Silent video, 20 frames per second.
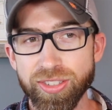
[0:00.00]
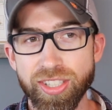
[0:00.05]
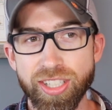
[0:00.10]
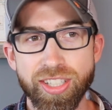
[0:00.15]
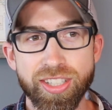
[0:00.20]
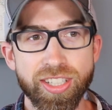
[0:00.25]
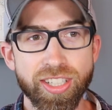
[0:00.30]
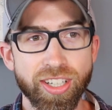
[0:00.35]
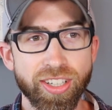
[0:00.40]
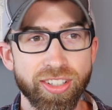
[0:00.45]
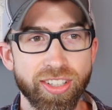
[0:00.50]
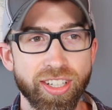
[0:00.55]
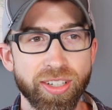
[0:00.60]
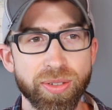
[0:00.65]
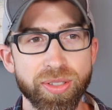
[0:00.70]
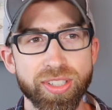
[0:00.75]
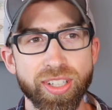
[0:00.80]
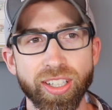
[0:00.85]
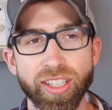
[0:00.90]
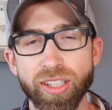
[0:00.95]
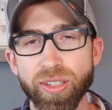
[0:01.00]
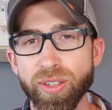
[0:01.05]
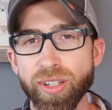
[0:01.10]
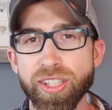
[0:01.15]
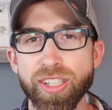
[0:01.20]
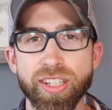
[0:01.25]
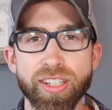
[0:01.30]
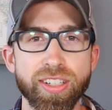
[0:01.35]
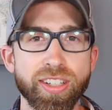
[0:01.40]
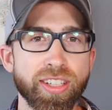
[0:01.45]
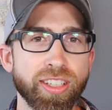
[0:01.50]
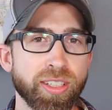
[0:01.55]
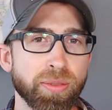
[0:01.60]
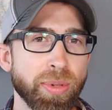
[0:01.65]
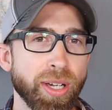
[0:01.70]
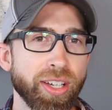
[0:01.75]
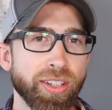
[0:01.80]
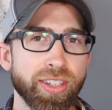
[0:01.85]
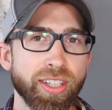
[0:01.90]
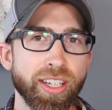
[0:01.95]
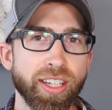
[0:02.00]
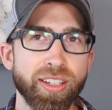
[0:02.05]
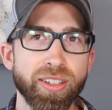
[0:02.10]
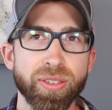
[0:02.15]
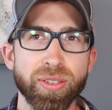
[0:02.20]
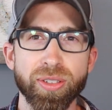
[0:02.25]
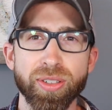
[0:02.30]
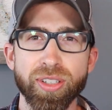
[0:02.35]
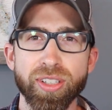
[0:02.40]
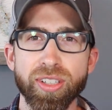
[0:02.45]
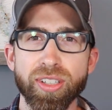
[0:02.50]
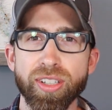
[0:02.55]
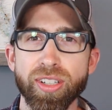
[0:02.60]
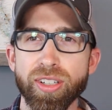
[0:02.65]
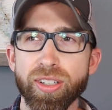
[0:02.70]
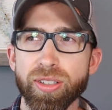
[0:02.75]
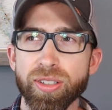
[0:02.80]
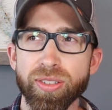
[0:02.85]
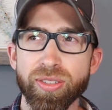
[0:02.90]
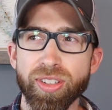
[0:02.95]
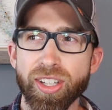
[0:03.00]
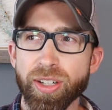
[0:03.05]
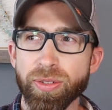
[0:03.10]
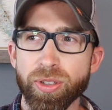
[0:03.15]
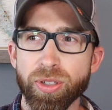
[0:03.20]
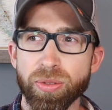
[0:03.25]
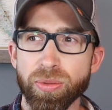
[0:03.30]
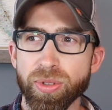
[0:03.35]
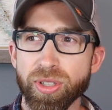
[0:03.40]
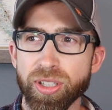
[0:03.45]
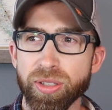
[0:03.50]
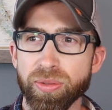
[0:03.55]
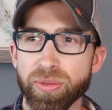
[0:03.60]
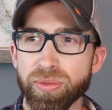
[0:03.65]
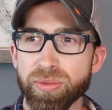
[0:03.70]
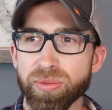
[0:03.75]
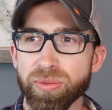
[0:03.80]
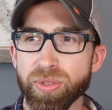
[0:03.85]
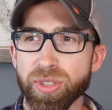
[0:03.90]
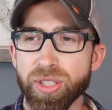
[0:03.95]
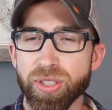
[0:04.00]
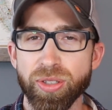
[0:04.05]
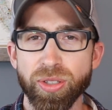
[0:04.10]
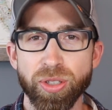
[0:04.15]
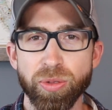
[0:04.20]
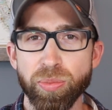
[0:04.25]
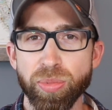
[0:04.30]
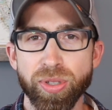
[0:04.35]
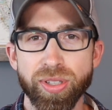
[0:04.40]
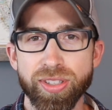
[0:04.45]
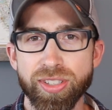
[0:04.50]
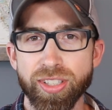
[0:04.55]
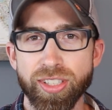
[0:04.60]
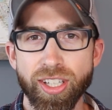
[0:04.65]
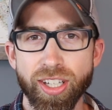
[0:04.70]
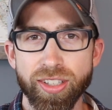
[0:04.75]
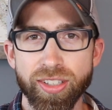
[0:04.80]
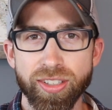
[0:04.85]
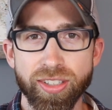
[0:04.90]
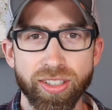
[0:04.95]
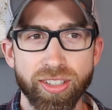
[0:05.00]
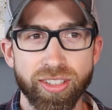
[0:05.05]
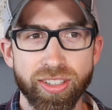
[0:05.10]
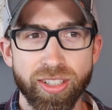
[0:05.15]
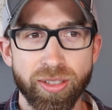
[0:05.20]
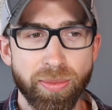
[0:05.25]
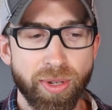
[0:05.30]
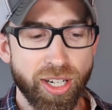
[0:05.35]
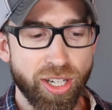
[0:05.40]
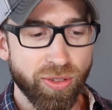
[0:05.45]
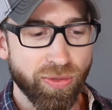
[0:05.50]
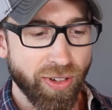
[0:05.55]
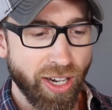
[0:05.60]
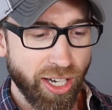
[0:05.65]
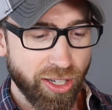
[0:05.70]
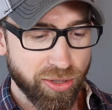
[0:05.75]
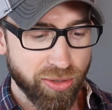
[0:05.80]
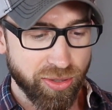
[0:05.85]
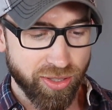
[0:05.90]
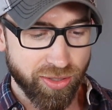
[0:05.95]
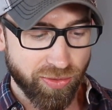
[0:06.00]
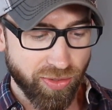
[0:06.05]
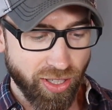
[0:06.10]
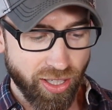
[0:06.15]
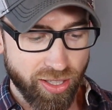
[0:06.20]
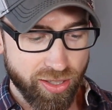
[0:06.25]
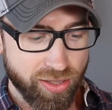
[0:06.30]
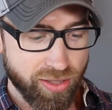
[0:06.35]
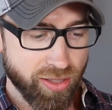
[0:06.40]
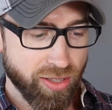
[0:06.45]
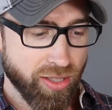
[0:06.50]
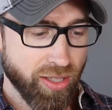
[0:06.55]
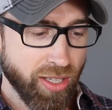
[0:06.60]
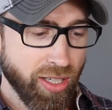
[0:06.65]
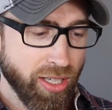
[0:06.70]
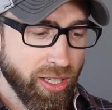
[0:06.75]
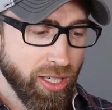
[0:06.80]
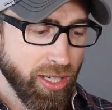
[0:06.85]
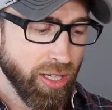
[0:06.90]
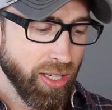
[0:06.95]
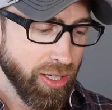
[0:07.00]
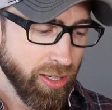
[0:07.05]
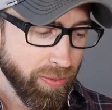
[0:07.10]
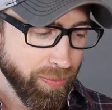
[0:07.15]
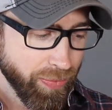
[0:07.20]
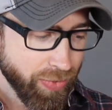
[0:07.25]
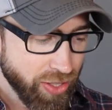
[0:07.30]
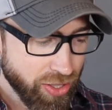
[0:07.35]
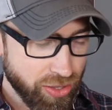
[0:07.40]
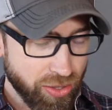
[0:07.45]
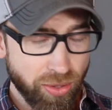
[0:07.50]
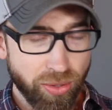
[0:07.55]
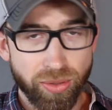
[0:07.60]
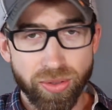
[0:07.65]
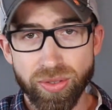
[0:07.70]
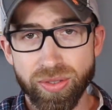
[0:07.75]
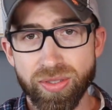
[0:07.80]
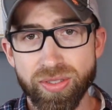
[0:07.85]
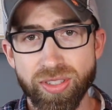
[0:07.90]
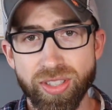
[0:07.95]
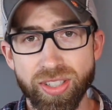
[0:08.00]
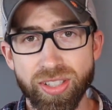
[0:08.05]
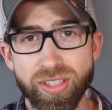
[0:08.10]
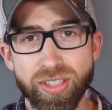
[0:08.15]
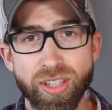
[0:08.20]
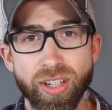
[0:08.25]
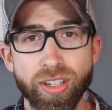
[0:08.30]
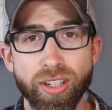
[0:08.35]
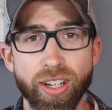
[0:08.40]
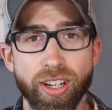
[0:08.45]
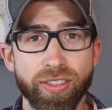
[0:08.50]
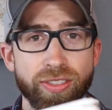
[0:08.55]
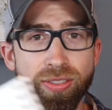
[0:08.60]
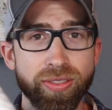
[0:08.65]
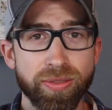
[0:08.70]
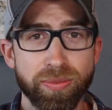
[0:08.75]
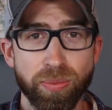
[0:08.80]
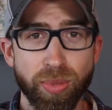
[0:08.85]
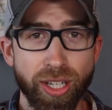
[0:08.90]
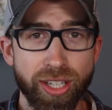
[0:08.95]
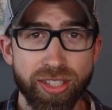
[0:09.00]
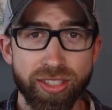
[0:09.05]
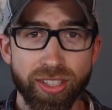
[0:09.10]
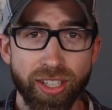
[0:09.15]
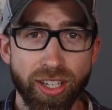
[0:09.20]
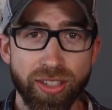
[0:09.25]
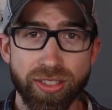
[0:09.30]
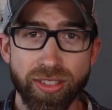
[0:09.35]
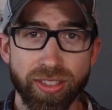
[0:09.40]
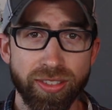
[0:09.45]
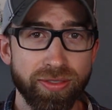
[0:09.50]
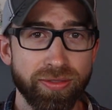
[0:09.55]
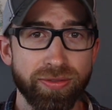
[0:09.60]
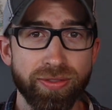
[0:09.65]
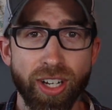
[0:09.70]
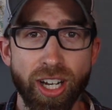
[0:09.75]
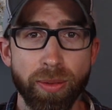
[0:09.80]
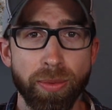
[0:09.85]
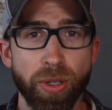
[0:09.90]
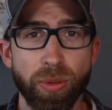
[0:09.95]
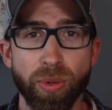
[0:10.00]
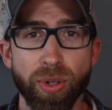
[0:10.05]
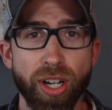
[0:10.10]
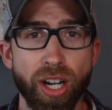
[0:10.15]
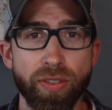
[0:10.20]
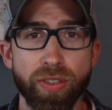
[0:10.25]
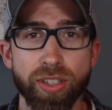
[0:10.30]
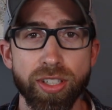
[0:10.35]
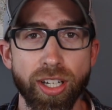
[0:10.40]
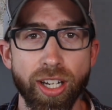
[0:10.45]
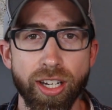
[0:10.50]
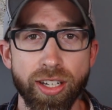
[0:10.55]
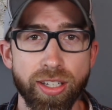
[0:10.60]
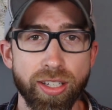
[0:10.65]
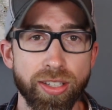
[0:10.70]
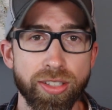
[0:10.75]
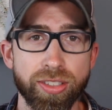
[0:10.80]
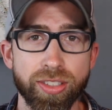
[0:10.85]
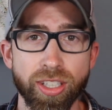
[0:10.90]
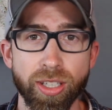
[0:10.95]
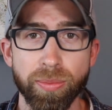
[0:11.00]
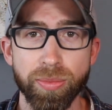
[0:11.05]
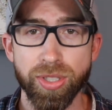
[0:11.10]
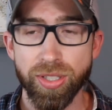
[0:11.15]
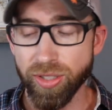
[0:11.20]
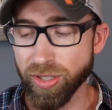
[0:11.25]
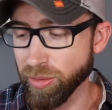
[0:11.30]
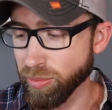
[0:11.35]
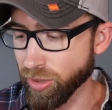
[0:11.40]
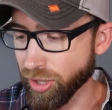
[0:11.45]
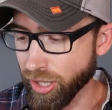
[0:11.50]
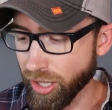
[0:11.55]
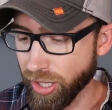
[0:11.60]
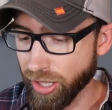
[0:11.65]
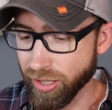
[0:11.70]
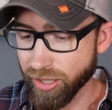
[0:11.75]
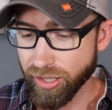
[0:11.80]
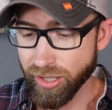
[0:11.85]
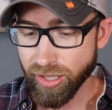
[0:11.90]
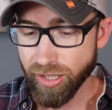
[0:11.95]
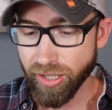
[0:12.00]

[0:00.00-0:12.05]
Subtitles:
detail that I was like, oh, I didn't think about that. Or, oh, that won't work when you go to put it together in the manufacturing phase. So just start off by sketching. Vomit whatever ideas come to your brain.